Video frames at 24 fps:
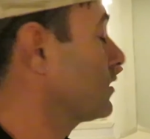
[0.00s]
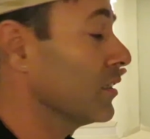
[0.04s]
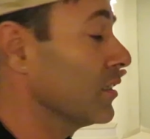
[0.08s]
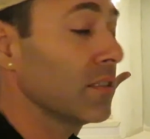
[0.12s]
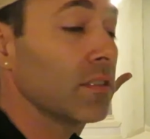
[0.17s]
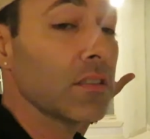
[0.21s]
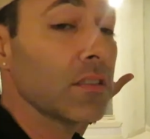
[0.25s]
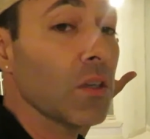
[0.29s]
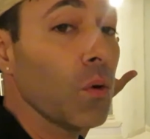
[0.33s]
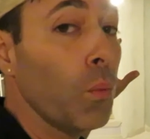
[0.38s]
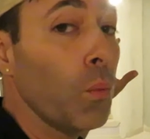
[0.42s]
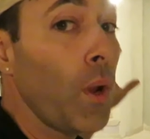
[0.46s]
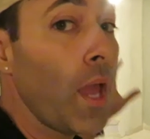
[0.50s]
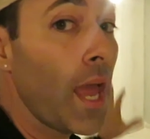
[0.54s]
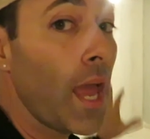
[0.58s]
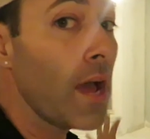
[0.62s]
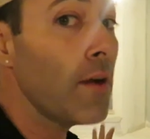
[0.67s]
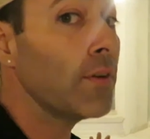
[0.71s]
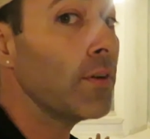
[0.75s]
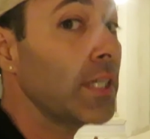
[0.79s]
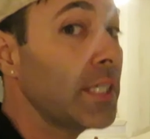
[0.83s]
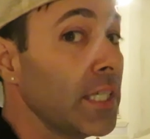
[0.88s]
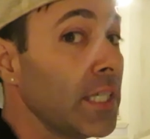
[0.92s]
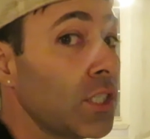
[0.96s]
Since we
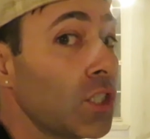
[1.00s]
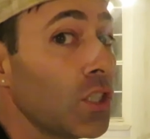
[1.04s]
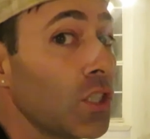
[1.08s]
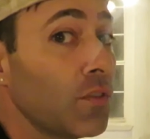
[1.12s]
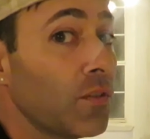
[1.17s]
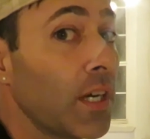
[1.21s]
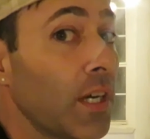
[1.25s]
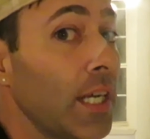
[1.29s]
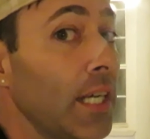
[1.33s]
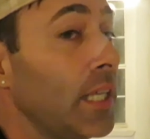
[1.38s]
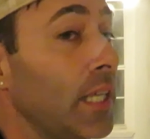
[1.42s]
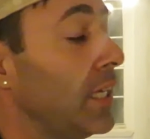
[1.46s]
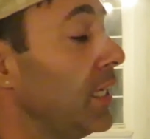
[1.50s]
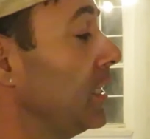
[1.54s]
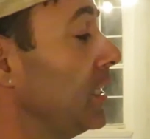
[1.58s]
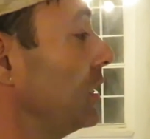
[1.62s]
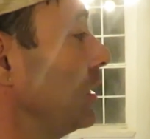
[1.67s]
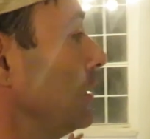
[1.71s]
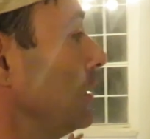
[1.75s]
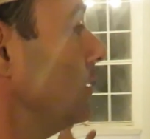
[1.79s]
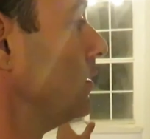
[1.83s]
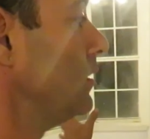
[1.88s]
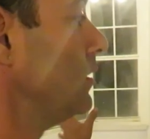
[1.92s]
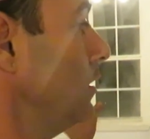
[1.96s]
have a kitchen right
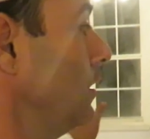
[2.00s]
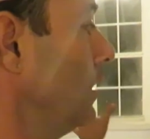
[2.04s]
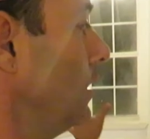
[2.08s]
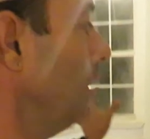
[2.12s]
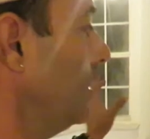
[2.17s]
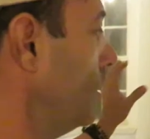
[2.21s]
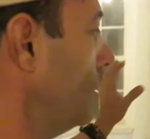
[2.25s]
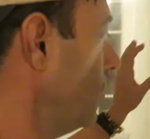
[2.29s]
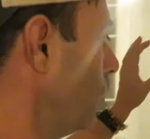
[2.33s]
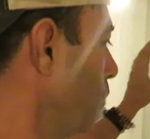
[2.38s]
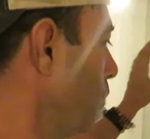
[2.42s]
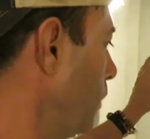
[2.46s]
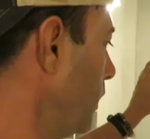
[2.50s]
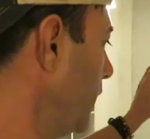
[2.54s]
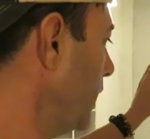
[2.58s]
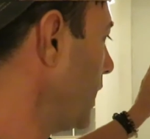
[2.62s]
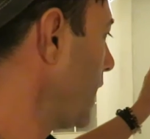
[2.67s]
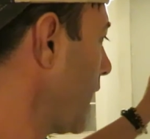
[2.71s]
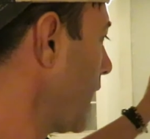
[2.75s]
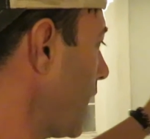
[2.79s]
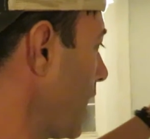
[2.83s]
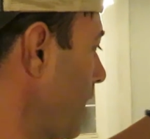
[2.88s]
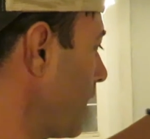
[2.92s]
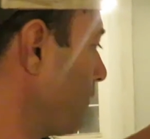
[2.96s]
here,
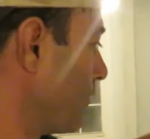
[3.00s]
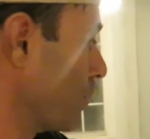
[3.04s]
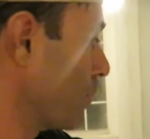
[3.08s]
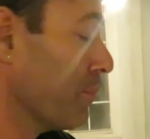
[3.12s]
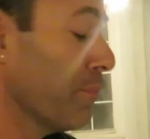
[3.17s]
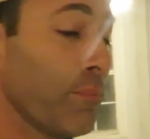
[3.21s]
we have